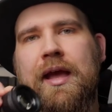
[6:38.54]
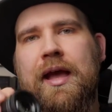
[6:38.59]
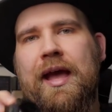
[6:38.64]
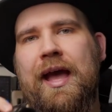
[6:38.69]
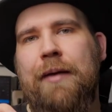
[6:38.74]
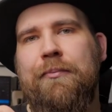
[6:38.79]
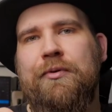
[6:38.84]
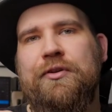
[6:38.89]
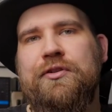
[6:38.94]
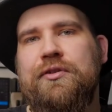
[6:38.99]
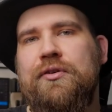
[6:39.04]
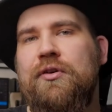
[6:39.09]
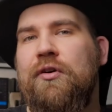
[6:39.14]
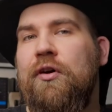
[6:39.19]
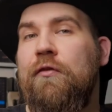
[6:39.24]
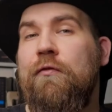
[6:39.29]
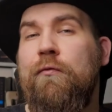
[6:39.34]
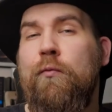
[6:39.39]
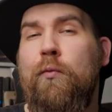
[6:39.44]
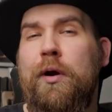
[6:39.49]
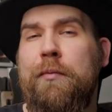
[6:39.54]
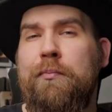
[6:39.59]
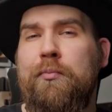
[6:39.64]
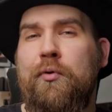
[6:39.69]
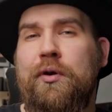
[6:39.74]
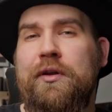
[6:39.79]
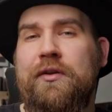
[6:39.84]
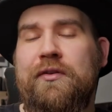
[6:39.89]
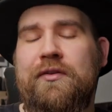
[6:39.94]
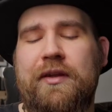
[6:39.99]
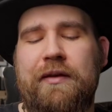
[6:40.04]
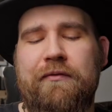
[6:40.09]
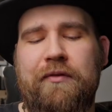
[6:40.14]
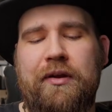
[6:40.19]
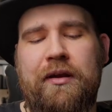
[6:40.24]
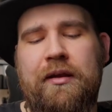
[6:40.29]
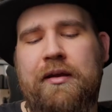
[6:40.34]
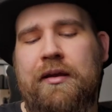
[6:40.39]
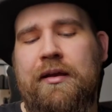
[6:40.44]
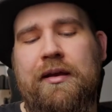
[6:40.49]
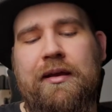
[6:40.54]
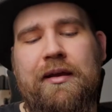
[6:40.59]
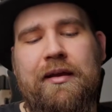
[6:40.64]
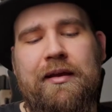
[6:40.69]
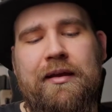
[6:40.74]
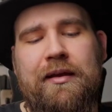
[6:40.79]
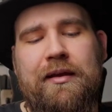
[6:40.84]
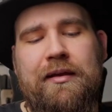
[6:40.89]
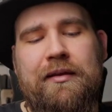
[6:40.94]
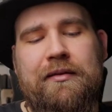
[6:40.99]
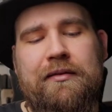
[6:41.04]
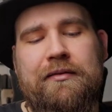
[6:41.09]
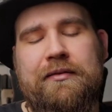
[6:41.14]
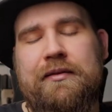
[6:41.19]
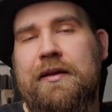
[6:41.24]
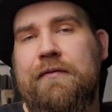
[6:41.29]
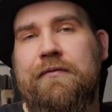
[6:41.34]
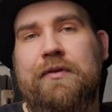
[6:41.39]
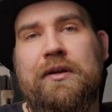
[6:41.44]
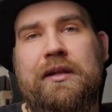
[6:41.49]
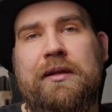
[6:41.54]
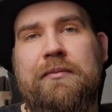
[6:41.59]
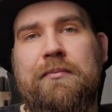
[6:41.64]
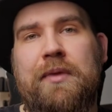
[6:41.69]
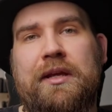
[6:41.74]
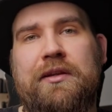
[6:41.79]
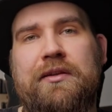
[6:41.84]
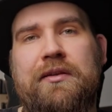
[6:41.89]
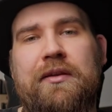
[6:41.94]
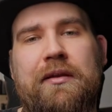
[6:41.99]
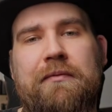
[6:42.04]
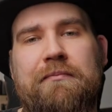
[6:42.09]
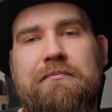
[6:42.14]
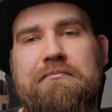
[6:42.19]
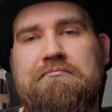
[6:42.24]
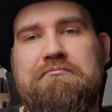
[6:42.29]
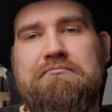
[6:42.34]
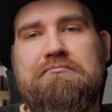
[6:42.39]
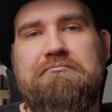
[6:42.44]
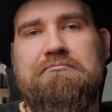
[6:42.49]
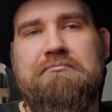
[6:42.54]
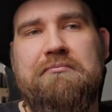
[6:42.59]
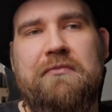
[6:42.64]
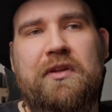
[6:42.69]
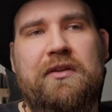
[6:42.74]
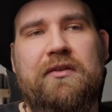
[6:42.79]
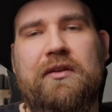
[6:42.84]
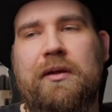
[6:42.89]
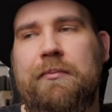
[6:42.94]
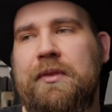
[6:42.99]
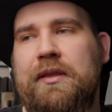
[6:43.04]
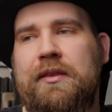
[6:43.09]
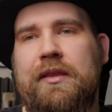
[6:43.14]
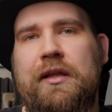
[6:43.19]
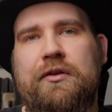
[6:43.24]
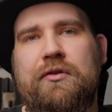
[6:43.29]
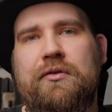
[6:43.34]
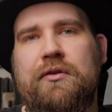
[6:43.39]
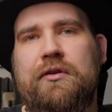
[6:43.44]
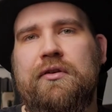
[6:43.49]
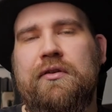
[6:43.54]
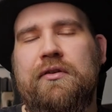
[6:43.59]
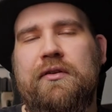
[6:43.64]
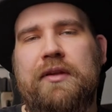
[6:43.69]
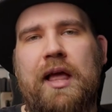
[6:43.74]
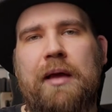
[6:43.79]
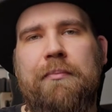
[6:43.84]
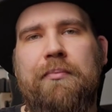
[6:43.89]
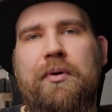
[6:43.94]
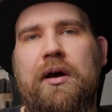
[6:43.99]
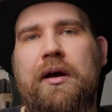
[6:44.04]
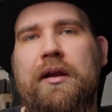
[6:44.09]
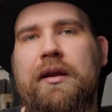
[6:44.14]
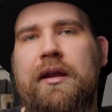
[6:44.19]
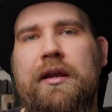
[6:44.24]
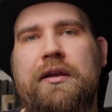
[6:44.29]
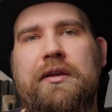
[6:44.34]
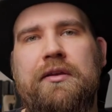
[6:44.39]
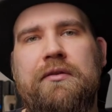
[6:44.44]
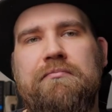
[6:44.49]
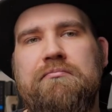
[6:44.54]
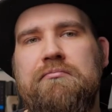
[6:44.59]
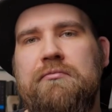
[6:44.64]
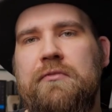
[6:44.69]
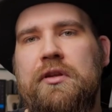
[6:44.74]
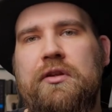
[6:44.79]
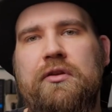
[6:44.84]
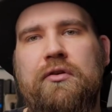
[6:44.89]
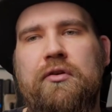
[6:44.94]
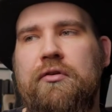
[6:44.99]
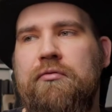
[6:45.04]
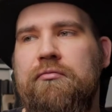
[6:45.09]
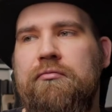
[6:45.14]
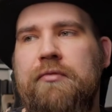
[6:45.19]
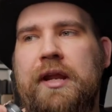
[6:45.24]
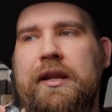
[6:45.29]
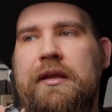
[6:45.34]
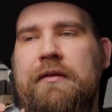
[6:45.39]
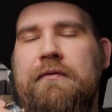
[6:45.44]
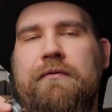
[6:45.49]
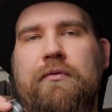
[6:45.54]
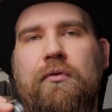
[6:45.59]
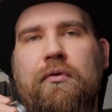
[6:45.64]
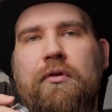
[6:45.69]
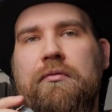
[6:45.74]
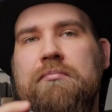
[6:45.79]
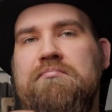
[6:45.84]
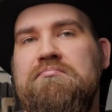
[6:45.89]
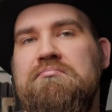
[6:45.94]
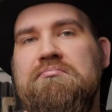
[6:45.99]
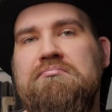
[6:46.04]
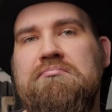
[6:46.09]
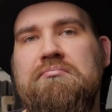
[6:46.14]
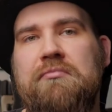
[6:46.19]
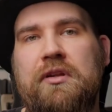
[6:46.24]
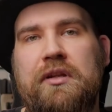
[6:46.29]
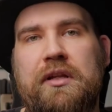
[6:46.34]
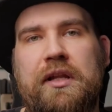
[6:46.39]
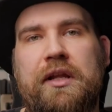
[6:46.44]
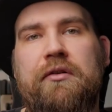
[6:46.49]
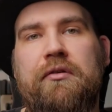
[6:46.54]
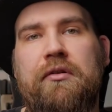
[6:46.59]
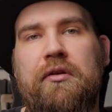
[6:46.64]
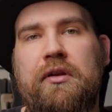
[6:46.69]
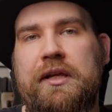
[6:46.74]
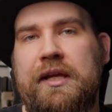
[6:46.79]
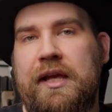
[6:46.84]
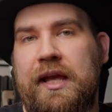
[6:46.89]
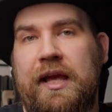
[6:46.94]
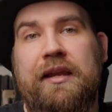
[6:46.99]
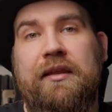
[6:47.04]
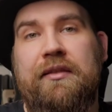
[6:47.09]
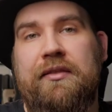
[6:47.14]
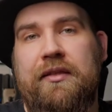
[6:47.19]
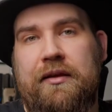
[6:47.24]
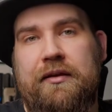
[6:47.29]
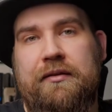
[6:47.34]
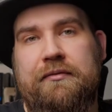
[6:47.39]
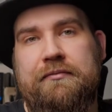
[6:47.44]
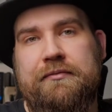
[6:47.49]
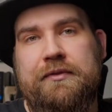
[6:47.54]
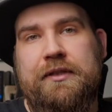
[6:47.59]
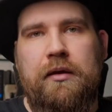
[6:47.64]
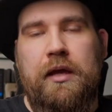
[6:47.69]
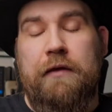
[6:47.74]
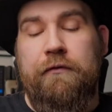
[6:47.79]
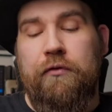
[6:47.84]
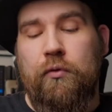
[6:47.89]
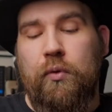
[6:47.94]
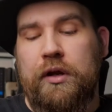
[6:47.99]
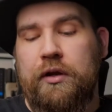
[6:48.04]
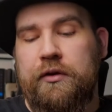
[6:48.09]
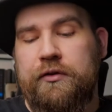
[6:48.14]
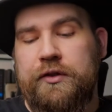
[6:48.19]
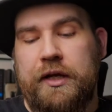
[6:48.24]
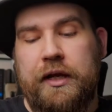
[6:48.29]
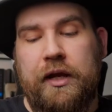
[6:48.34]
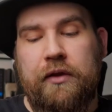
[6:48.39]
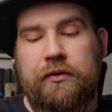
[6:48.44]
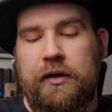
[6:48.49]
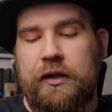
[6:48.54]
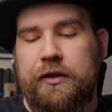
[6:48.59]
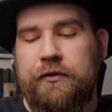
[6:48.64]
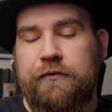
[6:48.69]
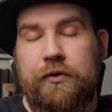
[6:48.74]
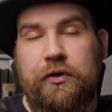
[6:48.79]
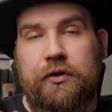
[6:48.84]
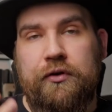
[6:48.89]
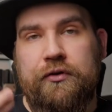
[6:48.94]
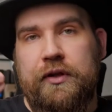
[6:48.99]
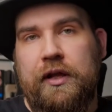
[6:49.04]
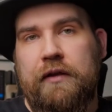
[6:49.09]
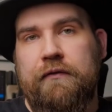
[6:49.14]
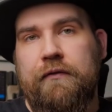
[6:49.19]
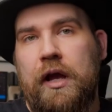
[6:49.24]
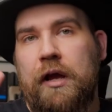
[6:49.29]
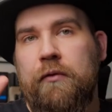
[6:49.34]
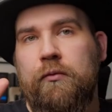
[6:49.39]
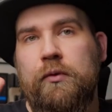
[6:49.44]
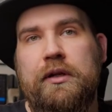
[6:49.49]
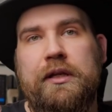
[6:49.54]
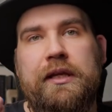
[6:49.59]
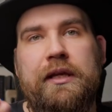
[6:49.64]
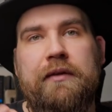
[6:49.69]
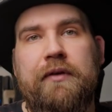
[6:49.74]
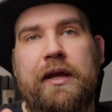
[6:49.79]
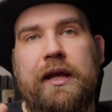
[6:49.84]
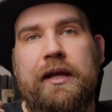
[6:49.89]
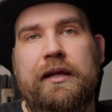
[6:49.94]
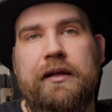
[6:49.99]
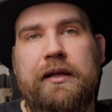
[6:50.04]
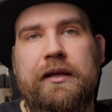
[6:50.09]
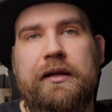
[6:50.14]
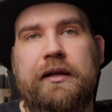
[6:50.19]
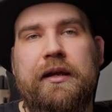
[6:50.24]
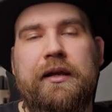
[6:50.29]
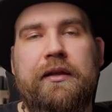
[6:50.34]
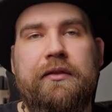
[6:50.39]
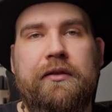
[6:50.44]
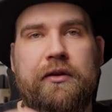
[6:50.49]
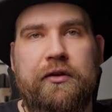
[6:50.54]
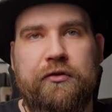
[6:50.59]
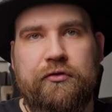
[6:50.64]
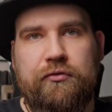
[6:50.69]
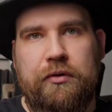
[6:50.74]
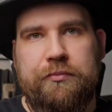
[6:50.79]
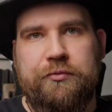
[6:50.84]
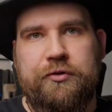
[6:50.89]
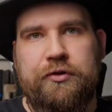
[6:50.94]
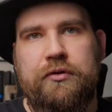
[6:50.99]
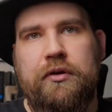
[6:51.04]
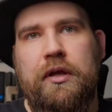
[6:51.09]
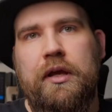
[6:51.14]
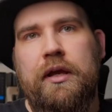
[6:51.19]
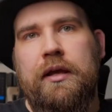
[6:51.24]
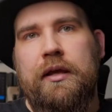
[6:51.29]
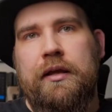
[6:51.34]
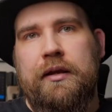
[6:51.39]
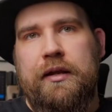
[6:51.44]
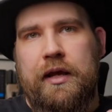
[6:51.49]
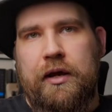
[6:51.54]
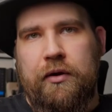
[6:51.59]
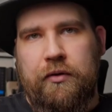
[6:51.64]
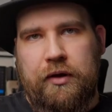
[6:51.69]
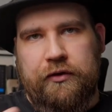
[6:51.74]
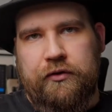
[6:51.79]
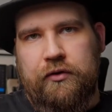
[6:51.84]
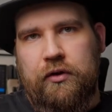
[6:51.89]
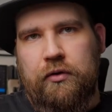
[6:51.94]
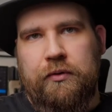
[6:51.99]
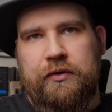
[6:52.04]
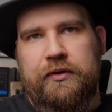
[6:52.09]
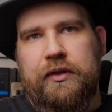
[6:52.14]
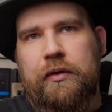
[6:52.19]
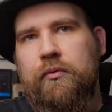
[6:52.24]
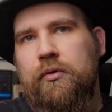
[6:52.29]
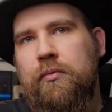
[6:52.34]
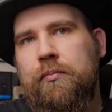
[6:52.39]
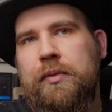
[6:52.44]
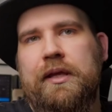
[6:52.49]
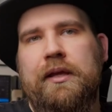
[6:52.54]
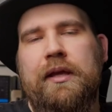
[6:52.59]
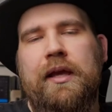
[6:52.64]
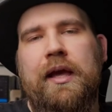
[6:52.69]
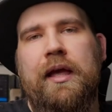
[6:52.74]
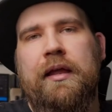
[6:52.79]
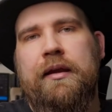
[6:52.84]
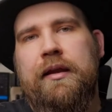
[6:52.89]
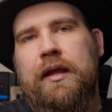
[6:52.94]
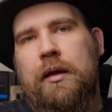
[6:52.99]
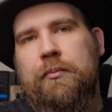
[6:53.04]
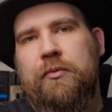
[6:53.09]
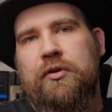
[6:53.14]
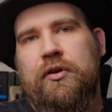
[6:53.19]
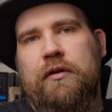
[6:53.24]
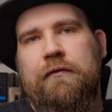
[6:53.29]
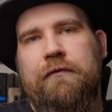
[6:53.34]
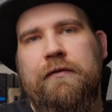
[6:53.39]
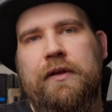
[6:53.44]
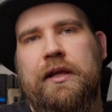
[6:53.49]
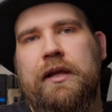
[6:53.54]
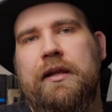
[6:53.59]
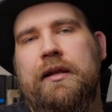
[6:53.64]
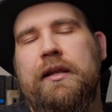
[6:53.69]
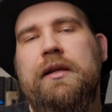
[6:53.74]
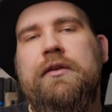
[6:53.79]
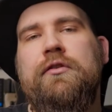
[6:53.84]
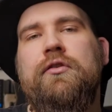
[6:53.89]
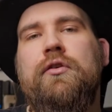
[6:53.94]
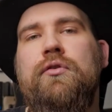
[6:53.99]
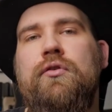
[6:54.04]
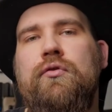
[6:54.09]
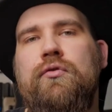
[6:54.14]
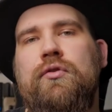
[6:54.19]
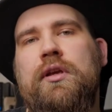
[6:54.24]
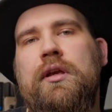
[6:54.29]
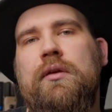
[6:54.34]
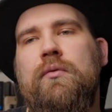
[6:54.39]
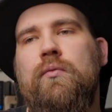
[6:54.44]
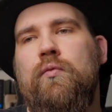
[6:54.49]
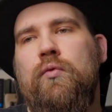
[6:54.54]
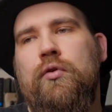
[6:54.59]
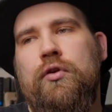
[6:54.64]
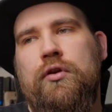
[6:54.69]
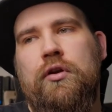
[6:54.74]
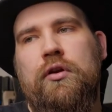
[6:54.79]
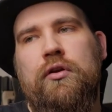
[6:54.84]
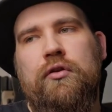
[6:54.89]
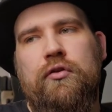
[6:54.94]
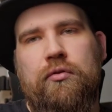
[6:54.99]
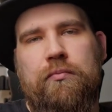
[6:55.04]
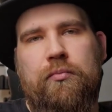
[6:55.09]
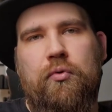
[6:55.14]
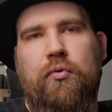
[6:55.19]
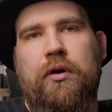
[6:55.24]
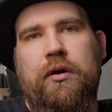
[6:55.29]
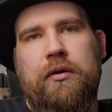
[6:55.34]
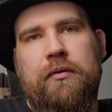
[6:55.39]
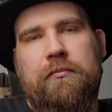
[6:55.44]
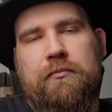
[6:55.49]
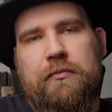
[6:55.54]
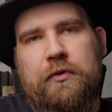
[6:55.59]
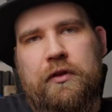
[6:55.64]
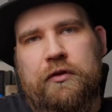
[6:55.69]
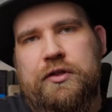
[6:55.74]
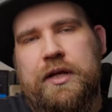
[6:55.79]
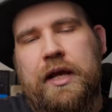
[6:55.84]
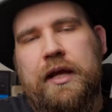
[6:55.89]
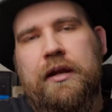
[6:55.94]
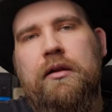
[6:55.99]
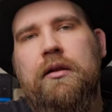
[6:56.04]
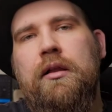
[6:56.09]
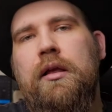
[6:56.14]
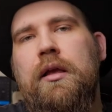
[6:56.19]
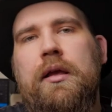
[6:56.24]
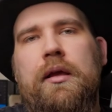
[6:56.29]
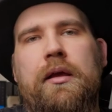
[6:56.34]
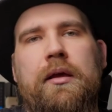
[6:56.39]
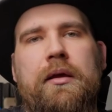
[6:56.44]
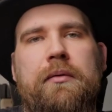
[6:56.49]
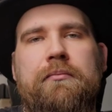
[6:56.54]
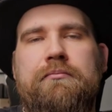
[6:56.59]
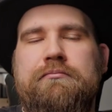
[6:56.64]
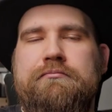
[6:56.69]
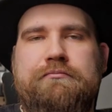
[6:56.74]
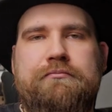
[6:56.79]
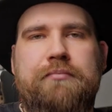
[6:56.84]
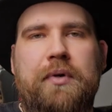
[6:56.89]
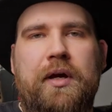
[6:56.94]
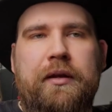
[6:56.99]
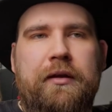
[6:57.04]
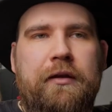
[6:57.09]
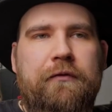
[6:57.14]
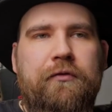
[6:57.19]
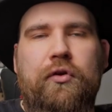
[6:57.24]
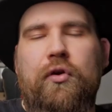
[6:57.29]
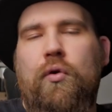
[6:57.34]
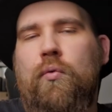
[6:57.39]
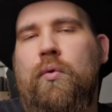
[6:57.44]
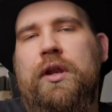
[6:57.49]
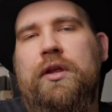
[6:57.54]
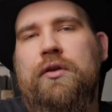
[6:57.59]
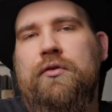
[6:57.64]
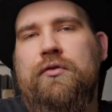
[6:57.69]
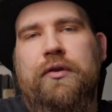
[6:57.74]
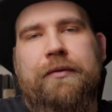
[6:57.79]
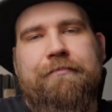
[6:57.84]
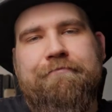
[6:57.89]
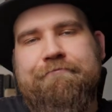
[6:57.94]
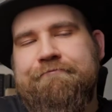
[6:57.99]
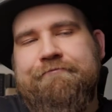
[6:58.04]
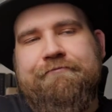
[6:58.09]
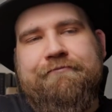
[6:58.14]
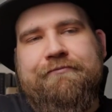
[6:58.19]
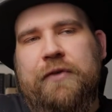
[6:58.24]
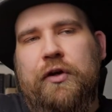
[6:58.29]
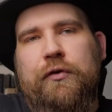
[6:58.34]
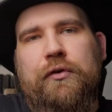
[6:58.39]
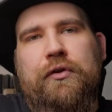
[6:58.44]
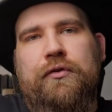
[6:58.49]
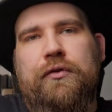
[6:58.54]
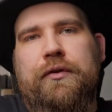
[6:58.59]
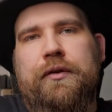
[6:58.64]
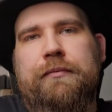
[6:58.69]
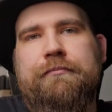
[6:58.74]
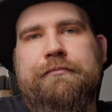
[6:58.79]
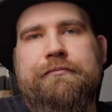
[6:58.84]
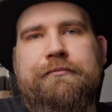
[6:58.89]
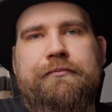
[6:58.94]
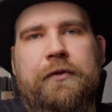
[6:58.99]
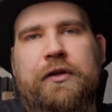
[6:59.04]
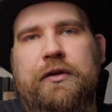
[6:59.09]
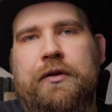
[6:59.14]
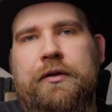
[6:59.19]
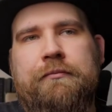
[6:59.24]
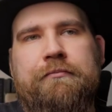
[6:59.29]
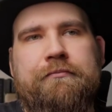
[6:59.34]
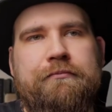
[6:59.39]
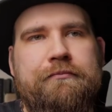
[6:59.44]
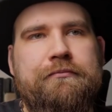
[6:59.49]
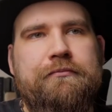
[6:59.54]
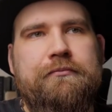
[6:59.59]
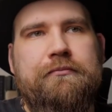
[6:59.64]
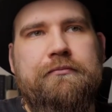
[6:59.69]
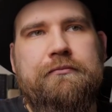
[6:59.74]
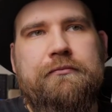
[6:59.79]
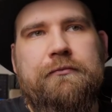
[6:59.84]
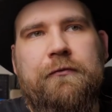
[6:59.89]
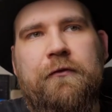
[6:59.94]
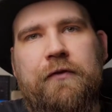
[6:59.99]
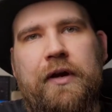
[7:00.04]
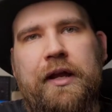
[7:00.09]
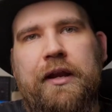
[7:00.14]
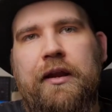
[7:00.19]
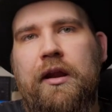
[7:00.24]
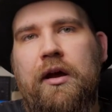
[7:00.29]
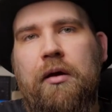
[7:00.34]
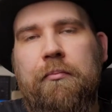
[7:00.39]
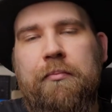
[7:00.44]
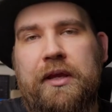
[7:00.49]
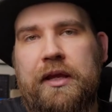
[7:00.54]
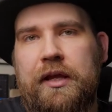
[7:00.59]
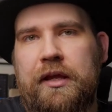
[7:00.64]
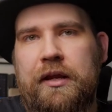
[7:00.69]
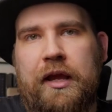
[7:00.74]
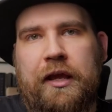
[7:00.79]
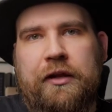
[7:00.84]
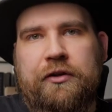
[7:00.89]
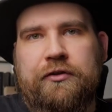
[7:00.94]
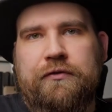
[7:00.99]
aperture of 1.7 definitely makes it something that you can just slap on and you're ready for literally anything. If you want to check out the lens for yourself, I will leave a link in the description. Now, as always, that will be an Amazon affiliate link, so using it would support the channel. But if you don't want to use it, don't use it. You can find it on B&H